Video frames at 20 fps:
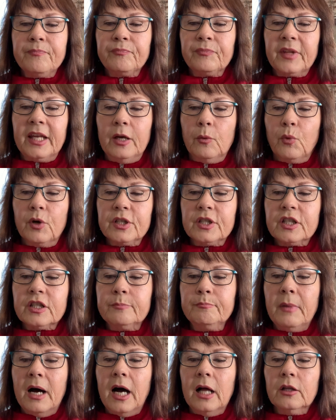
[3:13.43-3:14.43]
It was
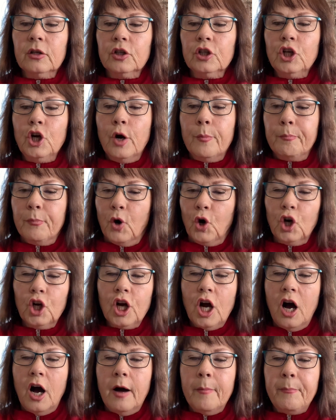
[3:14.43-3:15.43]
smaller, more
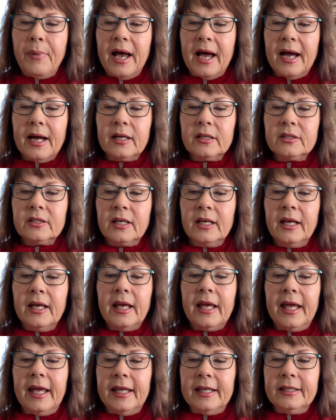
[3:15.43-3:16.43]
compact,
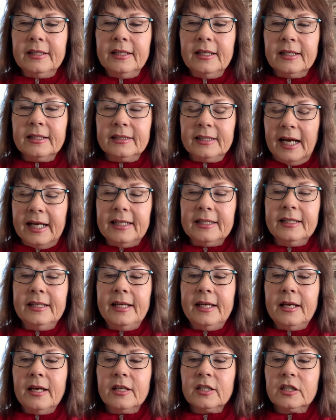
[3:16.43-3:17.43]
and
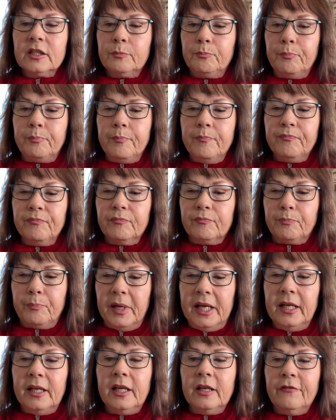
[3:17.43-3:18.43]
lightly
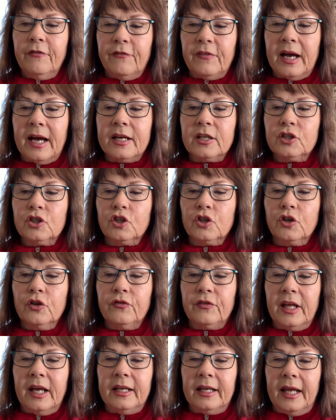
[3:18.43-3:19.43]
speeding
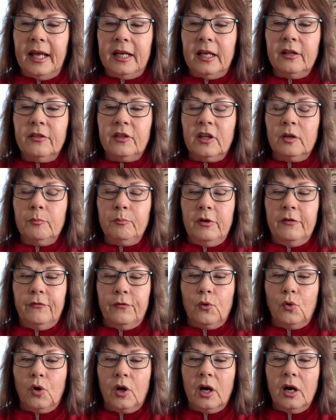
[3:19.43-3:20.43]
faster than anything
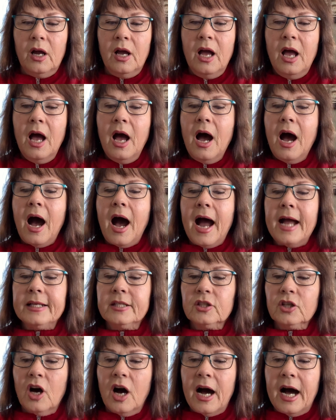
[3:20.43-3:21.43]
before. I
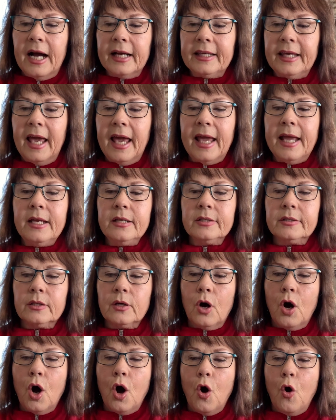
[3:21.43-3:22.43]
saw a case
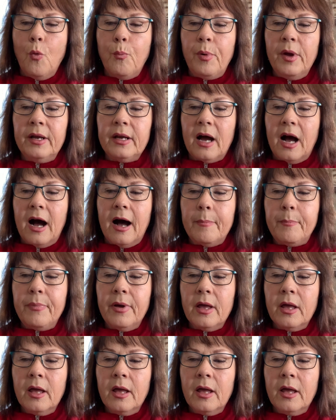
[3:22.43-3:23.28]
open up